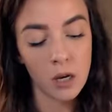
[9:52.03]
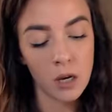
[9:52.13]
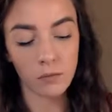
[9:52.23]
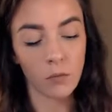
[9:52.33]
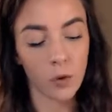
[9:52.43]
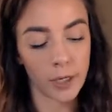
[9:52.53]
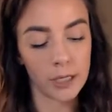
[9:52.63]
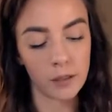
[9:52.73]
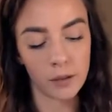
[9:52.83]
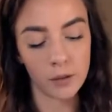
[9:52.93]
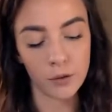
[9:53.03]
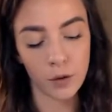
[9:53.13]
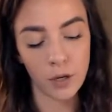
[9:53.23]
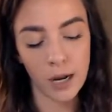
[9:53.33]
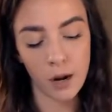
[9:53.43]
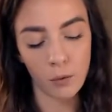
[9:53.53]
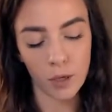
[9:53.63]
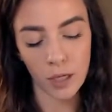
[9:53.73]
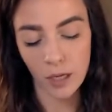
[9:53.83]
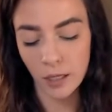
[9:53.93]
we're getting our sword out,
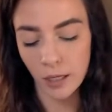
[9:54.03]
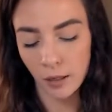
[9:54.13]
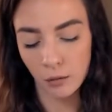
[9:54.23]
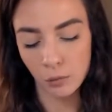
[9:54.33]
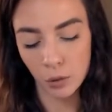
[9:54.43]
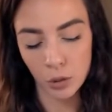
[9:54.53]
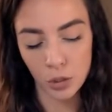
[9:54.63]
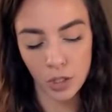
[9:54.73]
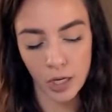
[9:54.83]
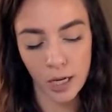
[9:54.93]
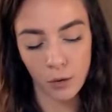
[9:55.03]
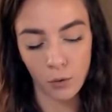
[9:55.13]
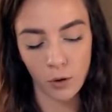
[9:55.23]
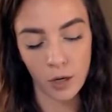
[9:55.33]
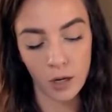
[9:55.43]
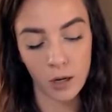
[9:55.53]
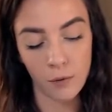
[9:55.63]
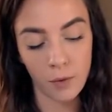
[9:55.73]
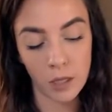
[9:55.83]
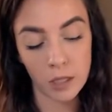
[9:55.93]
we're cutting out the bullshit, we're
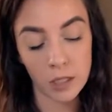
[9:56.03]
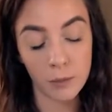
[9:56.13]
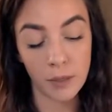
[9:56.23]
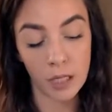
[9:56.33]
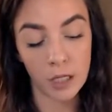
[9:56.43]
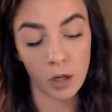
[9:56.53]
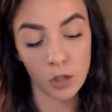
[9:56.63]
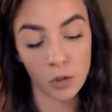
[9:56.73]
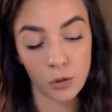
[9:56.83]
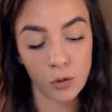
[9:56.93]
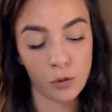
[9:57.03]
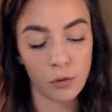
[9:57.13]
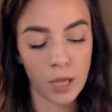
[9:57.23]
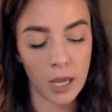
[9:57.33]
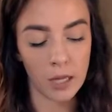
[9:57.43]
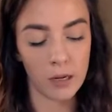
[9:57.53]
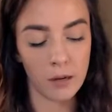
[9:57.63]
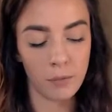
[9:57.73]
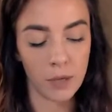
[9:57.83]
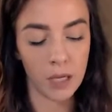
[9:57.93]
speaking our truth
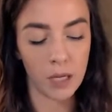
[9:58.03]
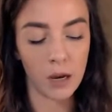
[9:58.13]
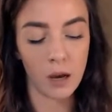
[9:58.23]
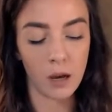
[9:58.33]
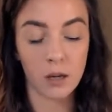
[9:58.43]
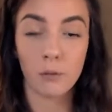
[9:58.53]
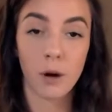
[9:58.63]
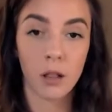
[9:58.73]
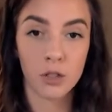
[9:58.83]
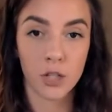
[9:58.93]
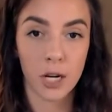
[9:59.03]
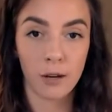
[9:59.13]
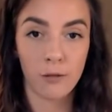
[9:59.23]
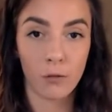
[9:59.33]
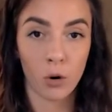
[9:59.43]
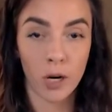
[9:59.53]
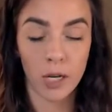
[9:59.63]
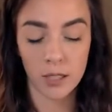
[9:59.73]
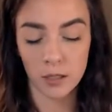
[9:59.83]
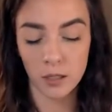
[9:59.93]
and being unapologetic for
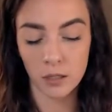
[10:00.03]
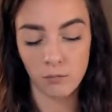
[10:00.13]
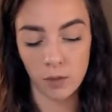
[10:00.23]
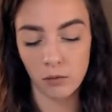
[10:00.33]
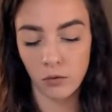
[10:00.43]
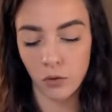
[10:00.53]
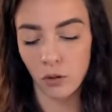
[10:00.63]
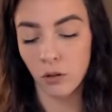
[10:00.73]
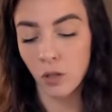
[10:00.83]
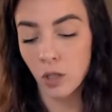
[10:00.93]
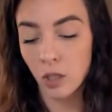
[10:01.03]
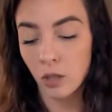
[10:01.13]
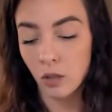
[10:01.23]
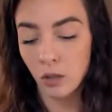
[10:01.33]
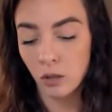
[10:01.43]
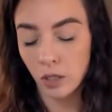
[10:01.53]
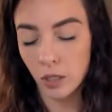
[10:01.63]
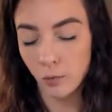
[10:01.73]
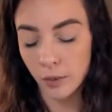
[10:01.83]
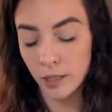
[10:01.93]
it. Beautiful. Can
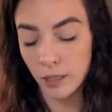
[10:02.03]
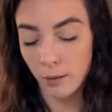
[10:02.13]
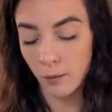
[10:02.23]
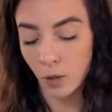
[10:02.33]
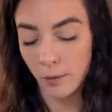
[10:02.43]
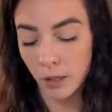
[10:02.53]
you please tell me more about the